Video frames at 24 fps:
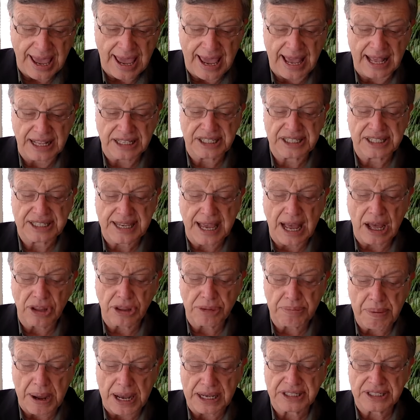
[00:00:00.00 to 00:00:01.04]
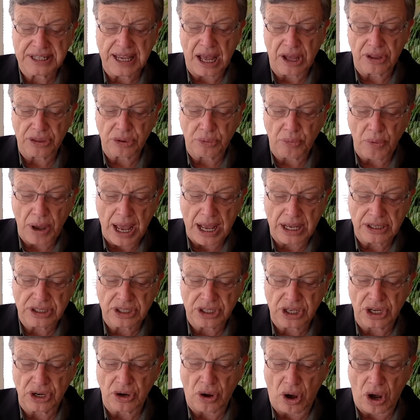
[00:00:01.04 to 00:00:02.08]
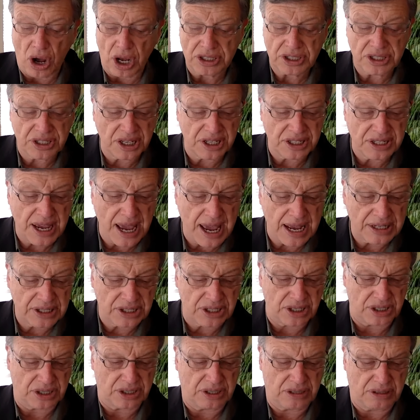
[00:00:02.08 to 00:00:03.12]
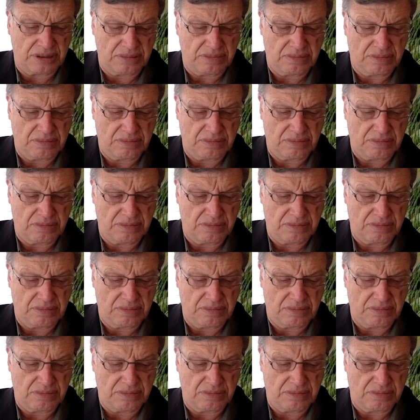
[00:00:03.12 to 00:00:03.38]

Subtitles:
and South by Southwest in Austin, Texas.